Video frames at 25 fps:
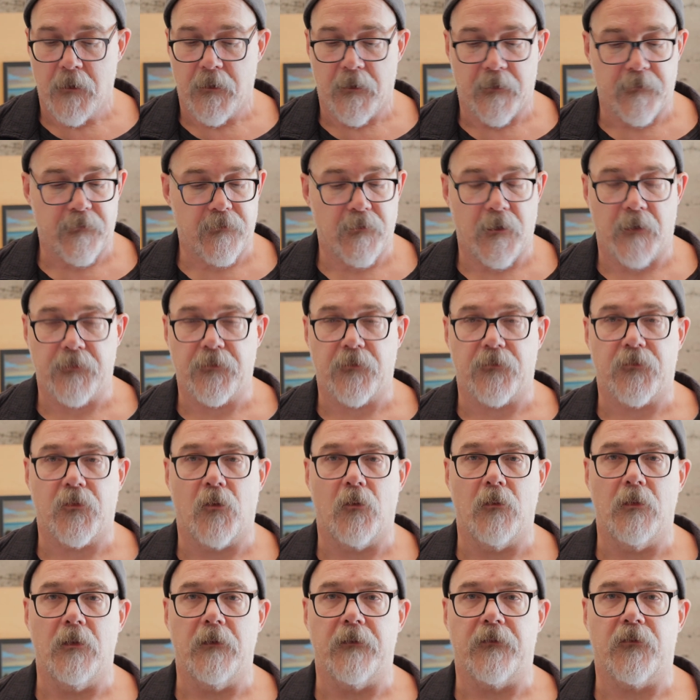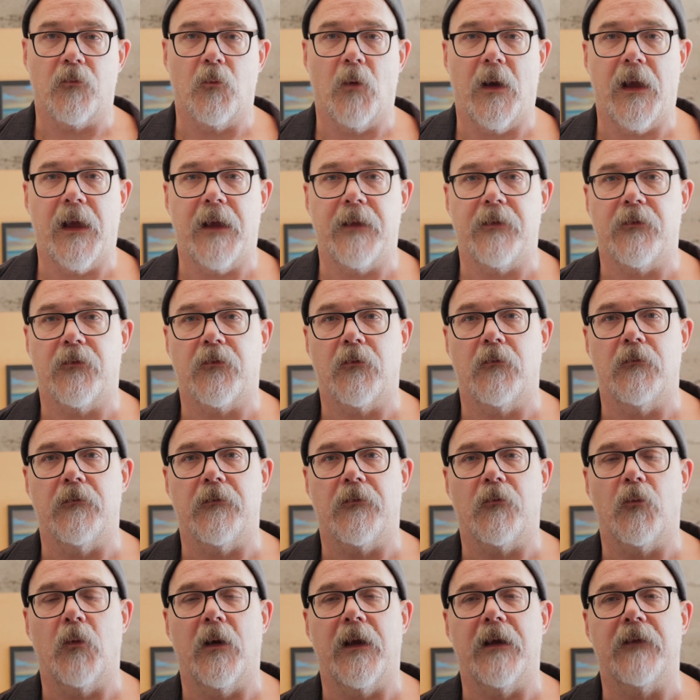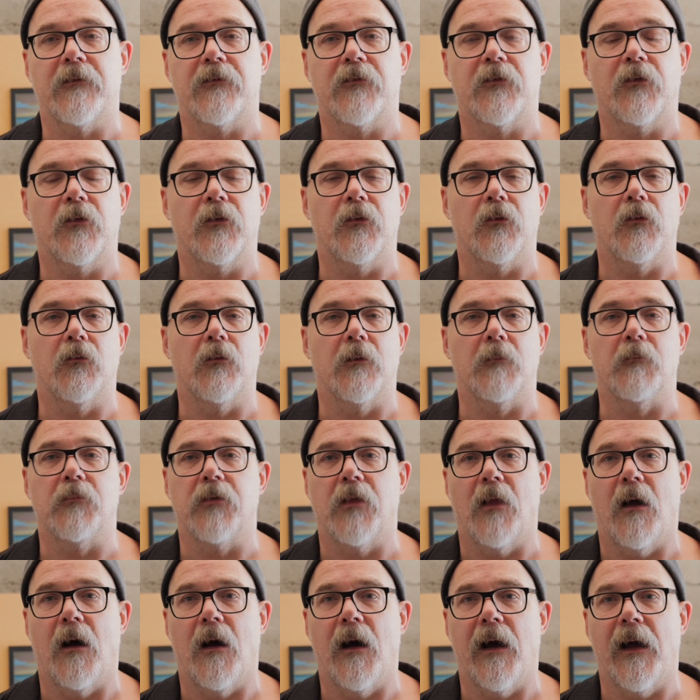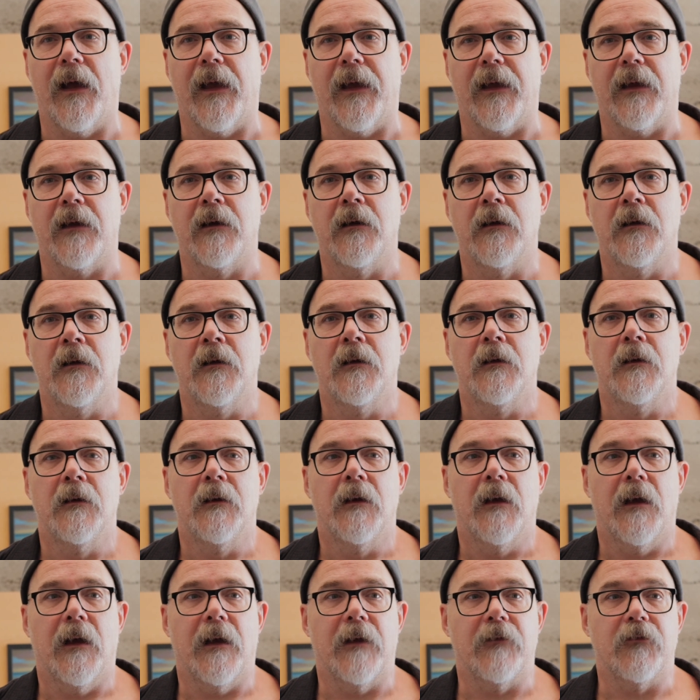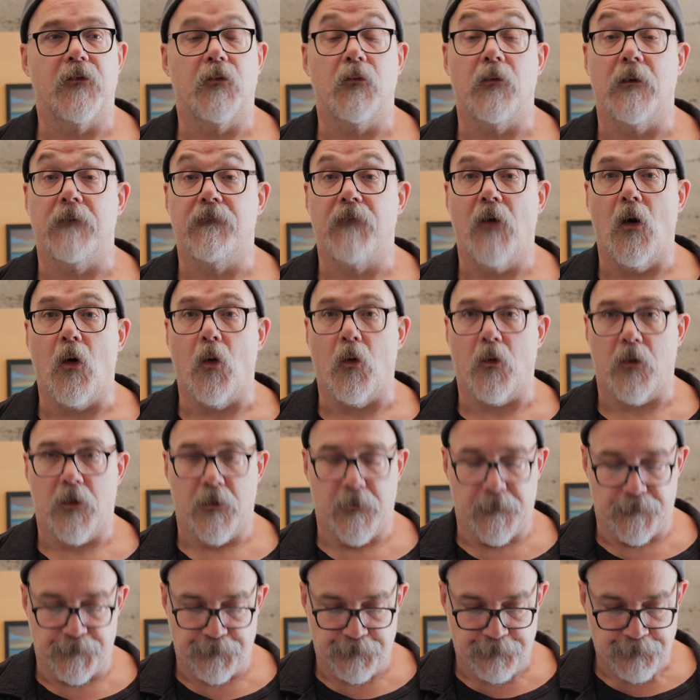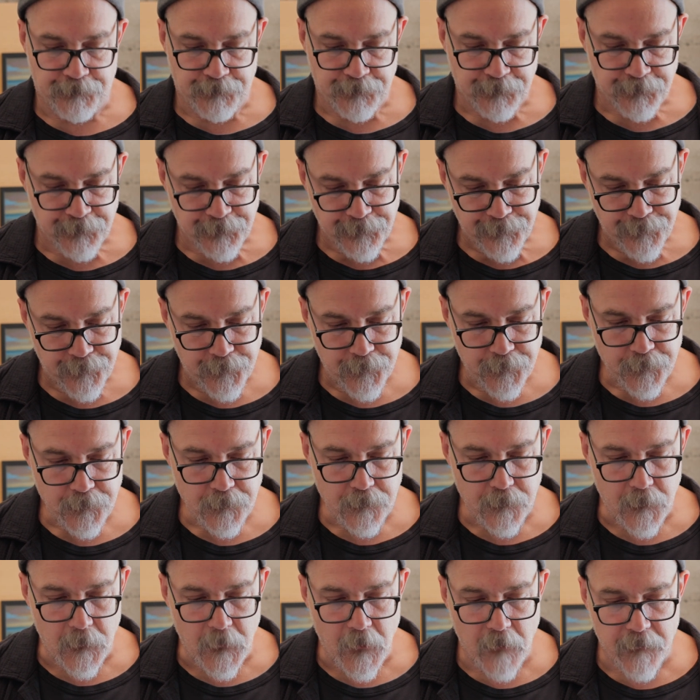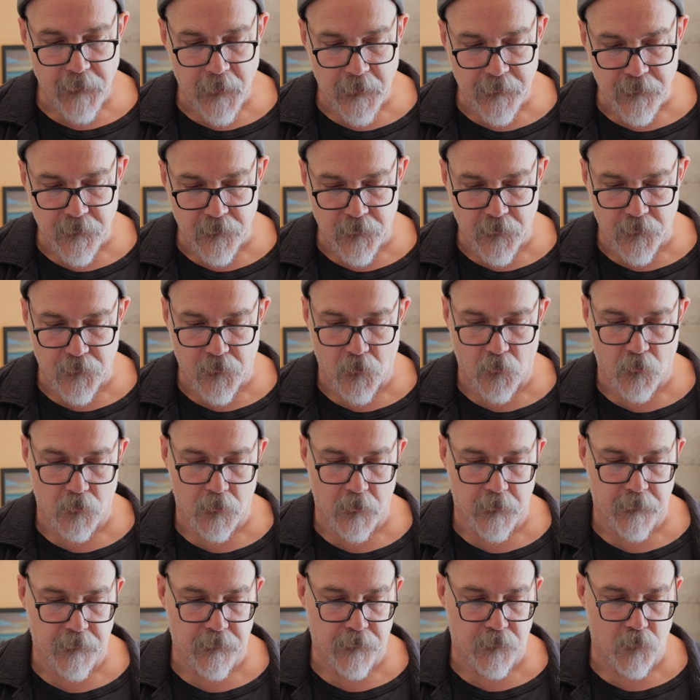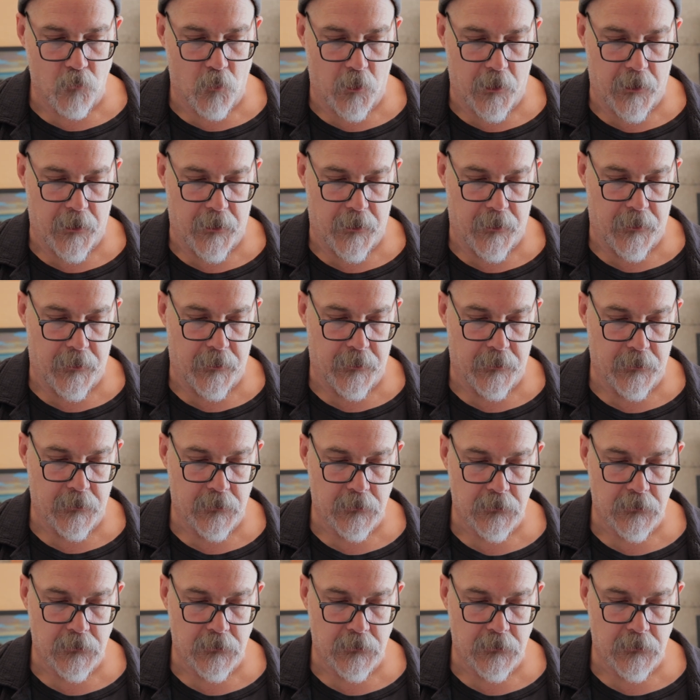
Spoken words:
That's not the tonalist way. The tonalist way is to imply and to evoke. That's the tonalist way.